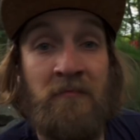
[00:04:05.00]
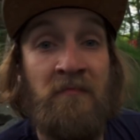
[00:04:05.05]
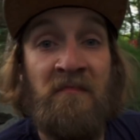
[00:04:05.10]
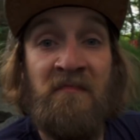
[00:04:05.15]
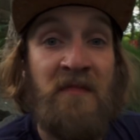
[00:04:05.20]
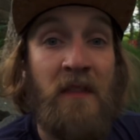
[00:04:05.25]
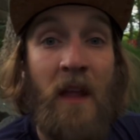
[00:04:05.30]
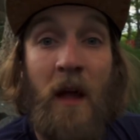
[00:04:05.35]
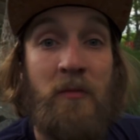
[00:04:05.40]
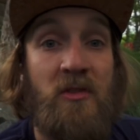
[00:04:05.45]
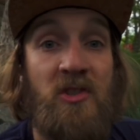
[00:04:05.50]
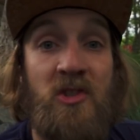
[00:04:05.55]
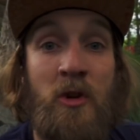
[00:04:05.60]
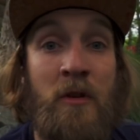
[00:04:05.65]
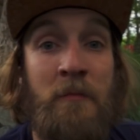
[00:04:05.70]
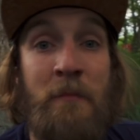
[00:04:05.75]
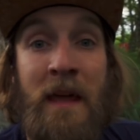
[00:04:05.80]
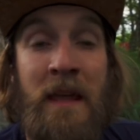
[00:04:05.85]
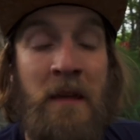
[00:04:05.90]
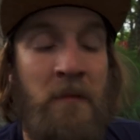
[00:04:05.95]
I'm just
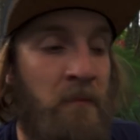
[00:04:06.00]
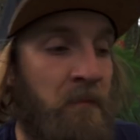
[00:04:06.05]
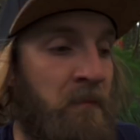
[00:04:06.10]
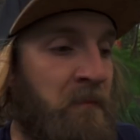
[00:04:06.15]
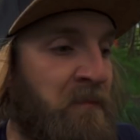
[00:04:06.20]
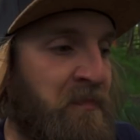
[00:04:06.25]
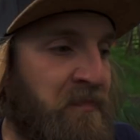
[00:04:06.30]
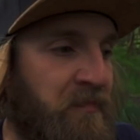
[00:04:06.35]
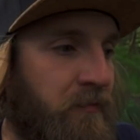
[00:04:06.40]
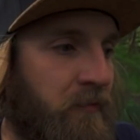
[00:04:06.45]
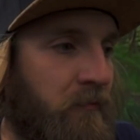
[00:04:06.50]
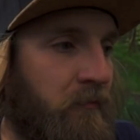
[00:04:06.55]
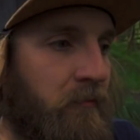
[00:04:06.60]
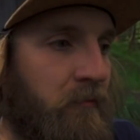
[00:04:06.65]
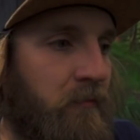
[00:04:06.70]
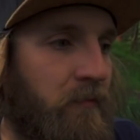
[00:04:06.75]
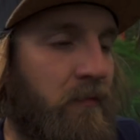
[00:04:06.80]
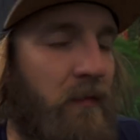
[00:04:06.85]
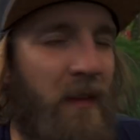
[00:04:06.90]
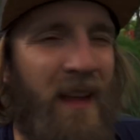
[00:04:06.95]
doing me.
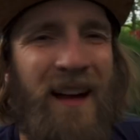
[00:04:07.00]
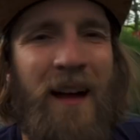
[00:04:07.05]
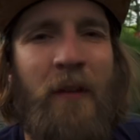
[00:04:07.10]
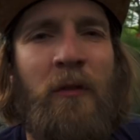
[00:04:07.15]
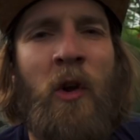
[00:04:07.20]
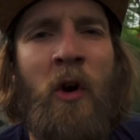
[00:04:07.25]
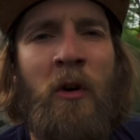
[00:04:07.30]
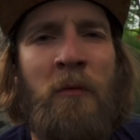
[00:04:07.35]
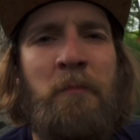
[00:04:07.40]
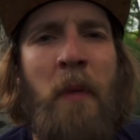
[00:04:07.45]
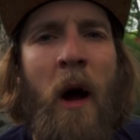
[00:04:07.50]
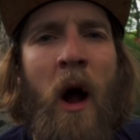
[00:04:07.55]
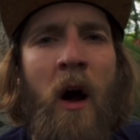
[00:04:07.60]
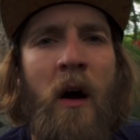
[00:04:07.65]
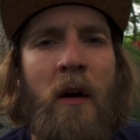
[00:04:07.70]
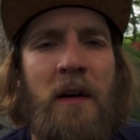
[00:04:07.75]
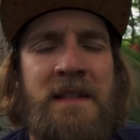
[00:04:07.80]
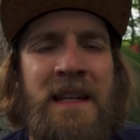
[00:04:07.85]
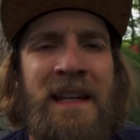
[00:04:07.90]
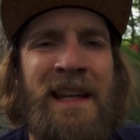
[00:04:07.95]
I've long
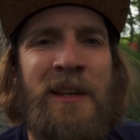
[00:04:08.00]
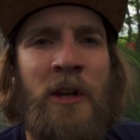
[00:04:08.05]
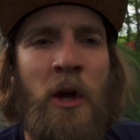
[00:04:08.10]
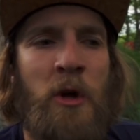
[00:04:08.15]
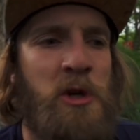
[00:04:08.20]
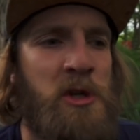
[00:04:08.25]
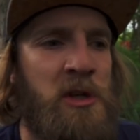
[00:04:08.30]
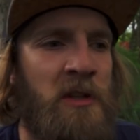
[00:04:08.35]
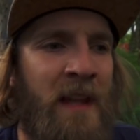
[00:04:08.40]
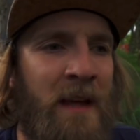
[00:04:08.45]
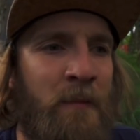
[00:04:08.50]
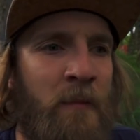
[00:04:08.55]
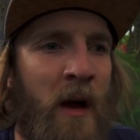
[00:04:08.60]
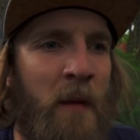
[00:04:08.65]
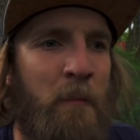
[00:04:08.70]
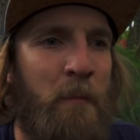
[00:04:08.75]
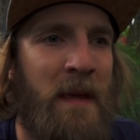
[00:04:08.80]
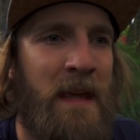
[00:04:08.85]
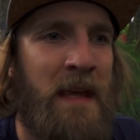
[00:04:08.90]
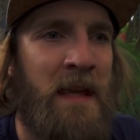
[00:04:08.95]
parked any notion that there
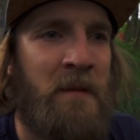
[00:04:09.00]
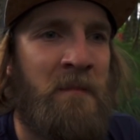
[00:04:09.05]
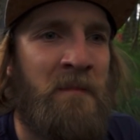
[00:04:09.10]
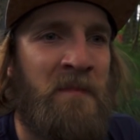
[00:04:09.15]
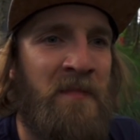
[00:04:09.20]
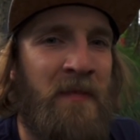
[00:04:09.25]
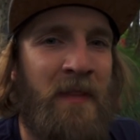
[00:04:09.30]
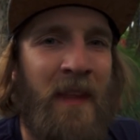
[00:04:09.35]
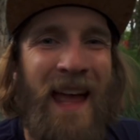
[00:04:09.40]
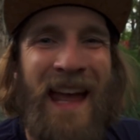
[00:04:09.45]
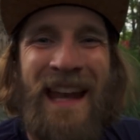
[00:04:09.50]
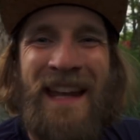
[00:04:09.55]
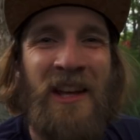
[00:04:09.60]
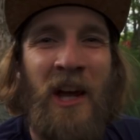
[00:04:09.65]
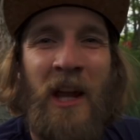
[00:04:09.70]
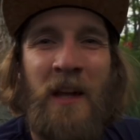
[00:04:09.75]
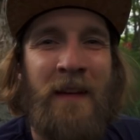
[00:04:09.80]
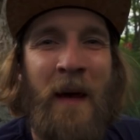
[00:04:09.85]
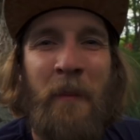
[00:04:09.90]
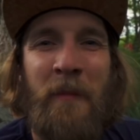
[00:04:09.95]
might be any
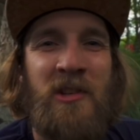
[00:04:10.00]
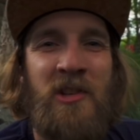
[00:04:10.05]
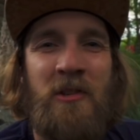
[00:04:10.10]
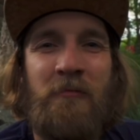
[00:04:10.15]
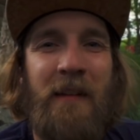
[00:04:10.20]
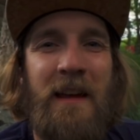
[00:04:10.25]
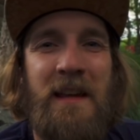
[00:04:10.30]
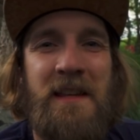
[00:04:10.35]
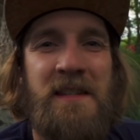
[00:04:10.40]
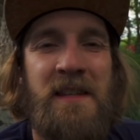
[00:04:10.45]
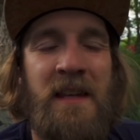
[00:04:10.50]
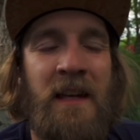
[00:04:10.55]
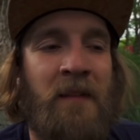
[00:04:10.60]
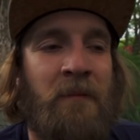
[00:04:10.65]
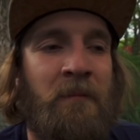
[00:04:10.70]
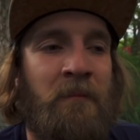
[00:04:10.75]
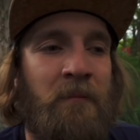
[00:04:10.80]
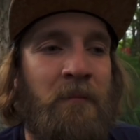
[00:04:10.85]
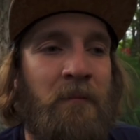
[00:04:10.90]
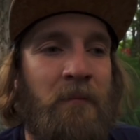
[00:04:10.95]
kind of amateur racing
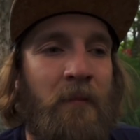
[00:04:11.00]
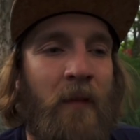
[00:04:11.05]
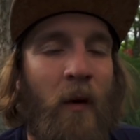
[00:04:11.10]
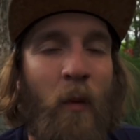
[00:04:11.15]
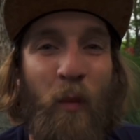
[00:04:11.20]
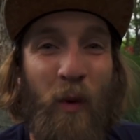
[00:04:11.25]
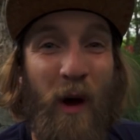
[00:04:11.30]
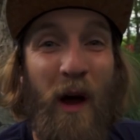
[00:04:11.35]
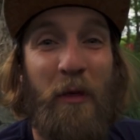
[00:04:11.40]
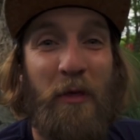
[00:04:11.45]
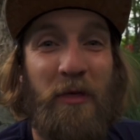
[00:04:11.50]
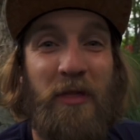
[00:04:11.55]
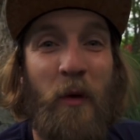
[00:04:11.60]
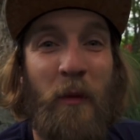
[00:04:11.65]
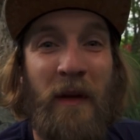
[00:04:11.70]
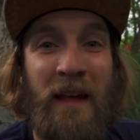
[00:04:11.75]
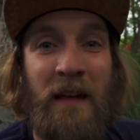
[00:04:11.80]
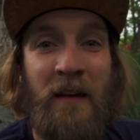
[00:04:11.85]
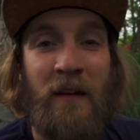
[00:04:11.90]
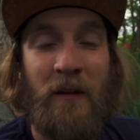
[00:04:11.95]
worth
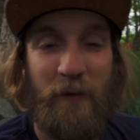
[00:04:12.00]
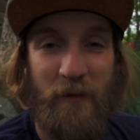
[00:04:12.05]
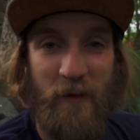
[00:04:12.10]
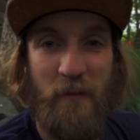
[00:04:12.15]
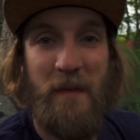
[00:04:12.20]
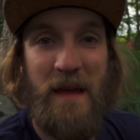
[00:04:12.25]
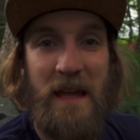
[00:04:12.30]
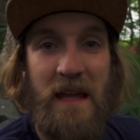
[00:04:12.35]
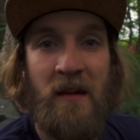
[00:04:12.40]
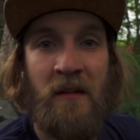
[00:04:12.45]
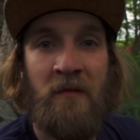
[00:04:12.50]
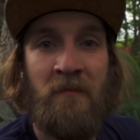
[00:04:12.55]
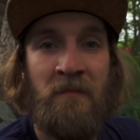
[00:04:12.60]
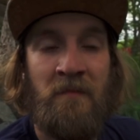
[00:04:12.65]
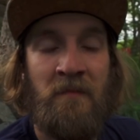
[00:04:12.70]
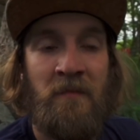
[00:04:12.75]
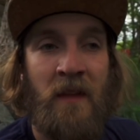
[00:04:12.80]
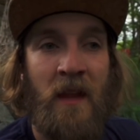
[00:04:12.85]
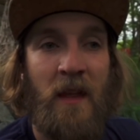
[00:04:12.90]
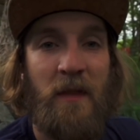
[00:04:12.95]
doing for me
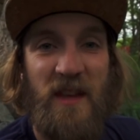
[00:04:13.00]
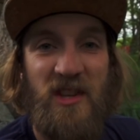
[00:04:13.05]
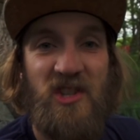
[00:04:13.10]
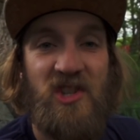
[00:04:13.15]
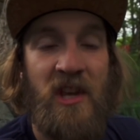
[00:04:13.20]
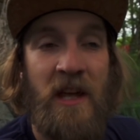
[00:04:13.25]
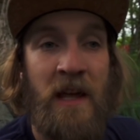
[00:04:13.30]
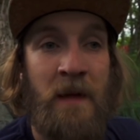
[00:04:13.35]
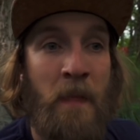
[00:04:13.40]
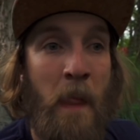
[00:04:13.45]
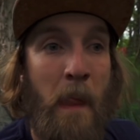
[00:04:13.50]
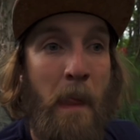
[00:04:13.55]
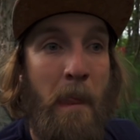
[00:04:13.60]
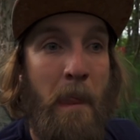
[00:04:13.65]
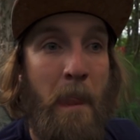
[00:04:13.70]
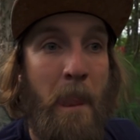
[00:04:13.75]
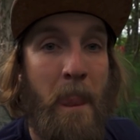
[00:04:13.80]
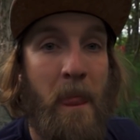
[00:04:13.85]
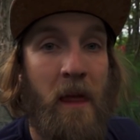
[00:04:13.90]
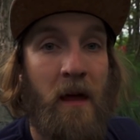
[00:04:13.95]
this year.
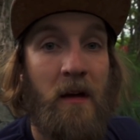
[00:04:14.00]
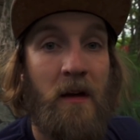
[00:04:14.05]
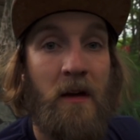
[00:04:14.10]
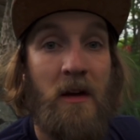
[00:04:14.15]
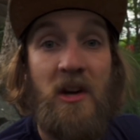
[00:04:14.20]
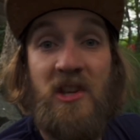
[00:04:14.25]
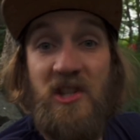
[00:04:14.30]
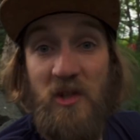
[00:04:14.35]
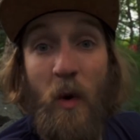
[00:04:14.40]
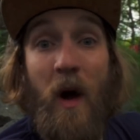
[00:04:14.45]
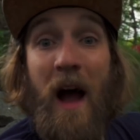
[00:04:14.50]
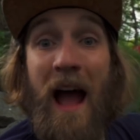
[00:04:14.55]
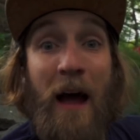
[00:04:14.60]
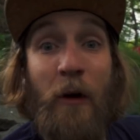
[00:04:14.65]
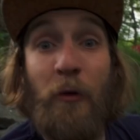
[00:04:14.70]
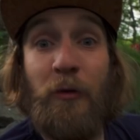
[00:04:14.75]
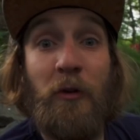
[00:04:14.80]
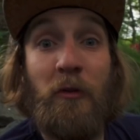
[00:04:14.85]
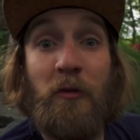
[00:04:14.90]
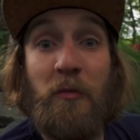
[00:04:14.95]
So our
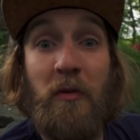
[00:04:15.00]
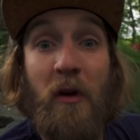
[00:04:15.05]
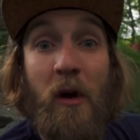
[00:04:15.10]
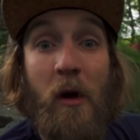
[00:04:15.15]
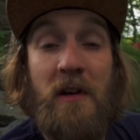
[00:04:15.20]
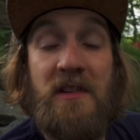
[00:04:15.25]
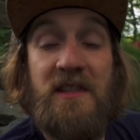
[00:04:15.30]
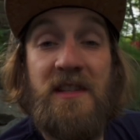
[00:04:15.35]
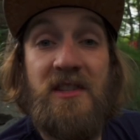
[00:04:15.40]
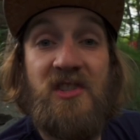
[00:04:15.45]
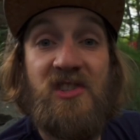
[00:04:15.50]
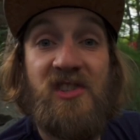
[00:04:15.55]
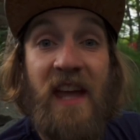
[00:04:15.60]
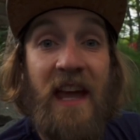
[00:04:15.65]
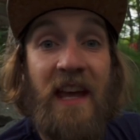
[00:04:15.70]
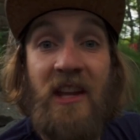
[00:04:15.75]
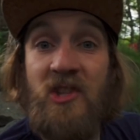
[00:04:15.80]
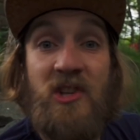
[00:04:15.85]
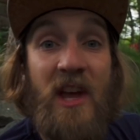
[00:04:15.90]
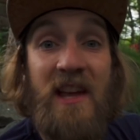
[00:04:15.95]
household priority is
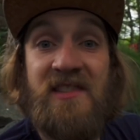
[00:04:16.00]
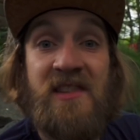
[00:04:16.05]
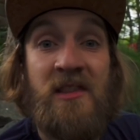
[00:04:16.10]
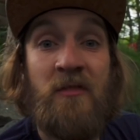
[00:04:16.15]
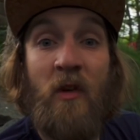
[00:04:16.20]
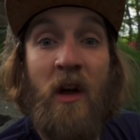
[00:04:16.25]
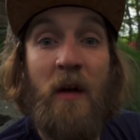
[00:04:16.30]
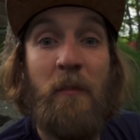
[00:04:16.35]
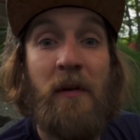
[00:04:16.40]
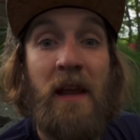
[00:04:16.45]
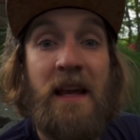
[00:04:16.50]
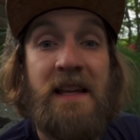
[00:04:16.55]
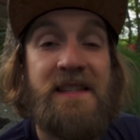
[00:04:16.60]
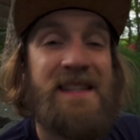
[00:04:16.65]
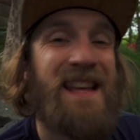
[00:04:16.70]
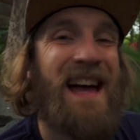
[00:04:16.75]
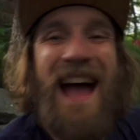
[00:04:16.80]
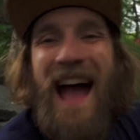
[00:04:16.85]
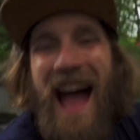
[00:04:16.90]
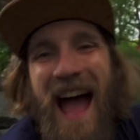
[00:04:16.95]
getting Jess in the right
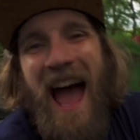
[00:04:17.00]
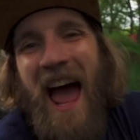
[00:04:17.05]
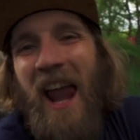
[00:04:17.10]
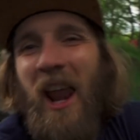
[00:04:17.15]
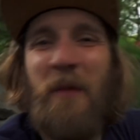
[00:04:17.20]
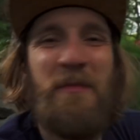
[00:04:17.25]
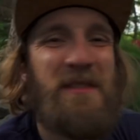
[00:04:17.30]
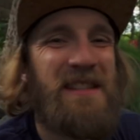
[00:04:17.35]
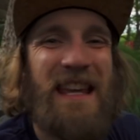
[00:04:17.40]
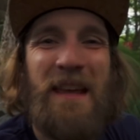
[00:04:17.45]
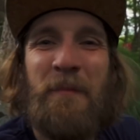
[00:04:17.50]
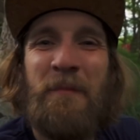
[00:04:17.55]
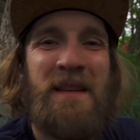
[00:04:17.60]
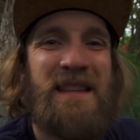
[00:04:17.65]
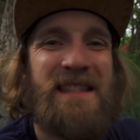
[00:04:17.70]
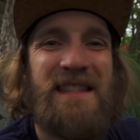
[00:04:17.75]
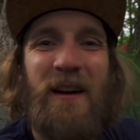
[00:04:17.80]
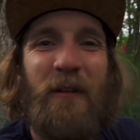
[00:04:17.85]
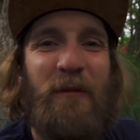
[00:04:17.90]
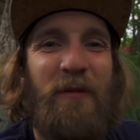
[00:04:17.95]
place. I'm just keeping
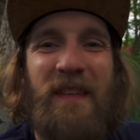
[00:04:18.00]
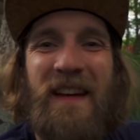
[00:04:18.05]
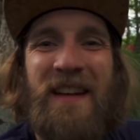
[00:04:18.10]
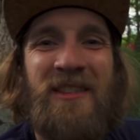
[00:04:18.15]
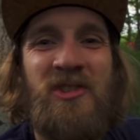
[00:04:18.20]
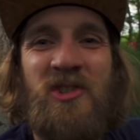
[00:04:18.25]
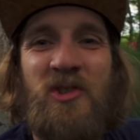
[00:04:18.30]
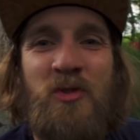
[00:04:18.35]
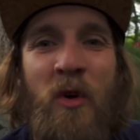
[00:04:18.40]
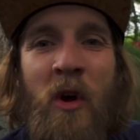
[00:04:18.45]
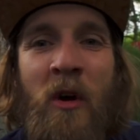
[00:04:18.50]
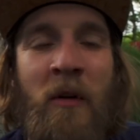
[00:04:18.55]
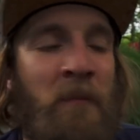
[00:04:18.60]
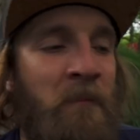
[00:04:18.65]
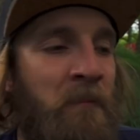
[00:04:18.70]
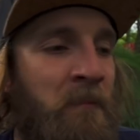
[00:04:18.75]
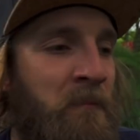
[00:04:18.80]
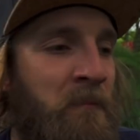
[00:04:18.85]
myself fit and strong.